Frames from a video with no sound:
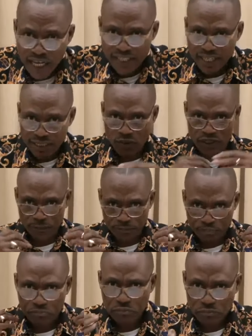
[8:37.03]
And this was
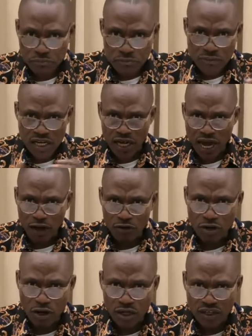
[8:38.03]

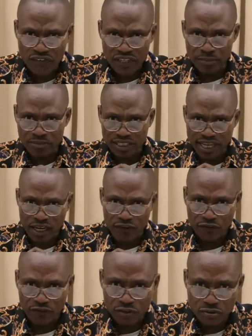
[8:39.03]
how God revealed
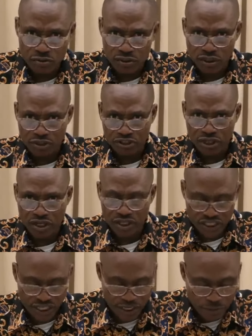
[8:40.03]
himself to the
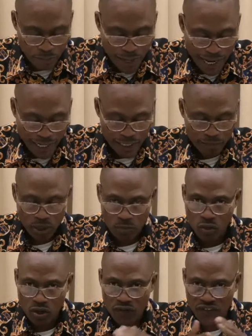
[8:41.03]
church in
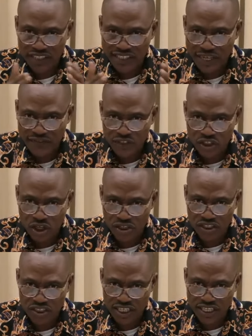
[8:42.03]
Pergamum, one of the 7
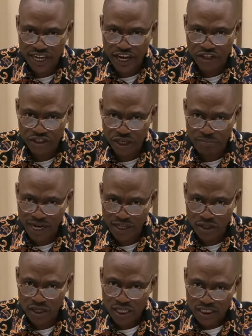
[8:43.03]
churches in Asia
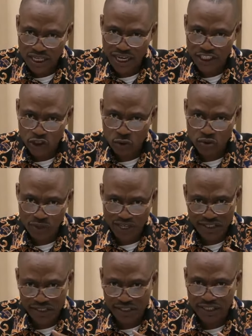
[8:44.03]
Minor that I told you
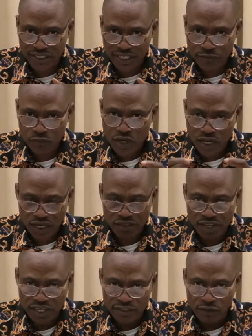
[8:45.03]
existed
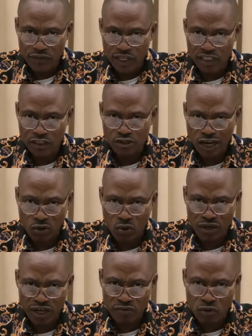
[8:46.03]
in the days of the
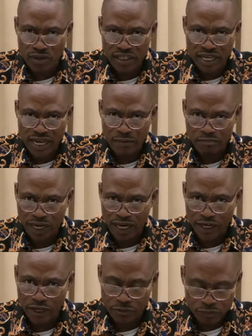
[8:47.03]
Draconian Roman
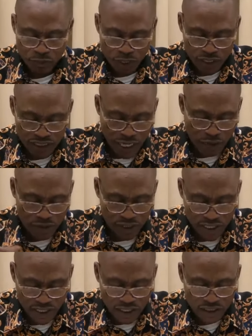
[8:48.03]
Empire.
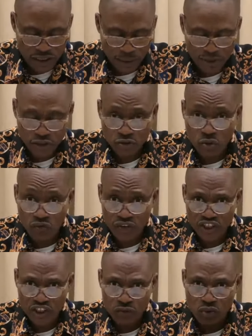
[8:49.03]
Now, in chapter 2,
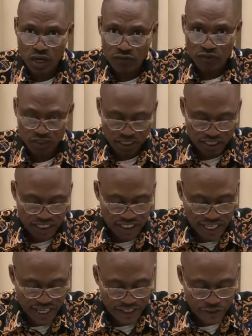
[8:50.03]
verse 12 to 16
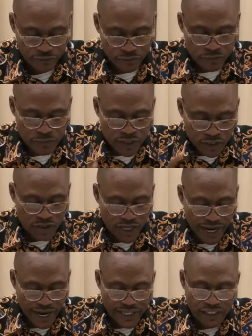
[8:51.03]
says, to
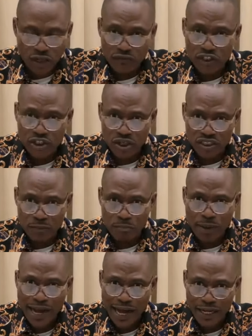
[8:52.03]
the angel of the church
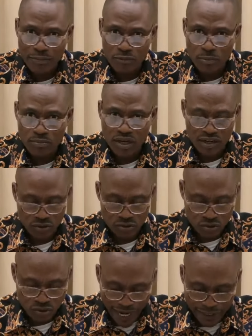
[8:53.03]
in Pergamum,
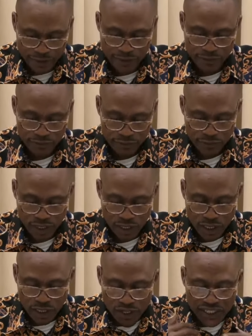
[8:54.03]
write,
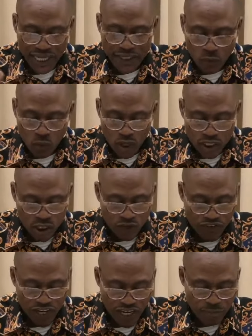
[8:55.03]
these are the words
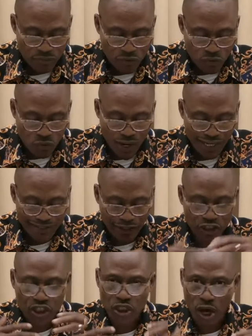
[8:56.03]
of him who has
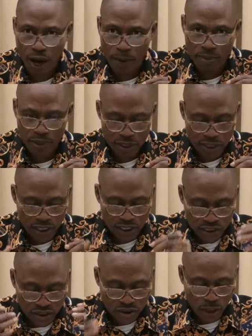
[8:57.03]
the sharp,
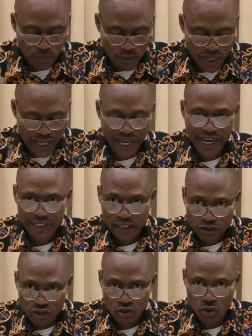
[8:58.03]

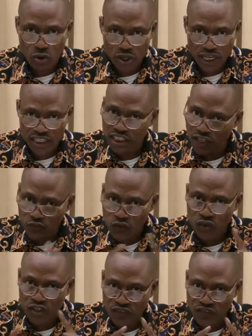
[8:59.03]
double-edged sword. And if you